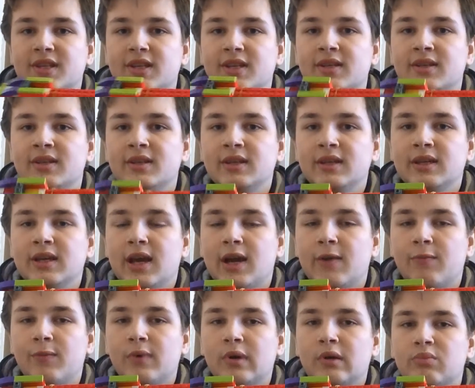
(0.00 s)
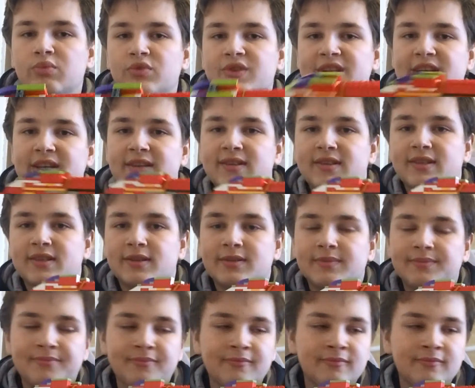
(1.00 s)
in and well presented.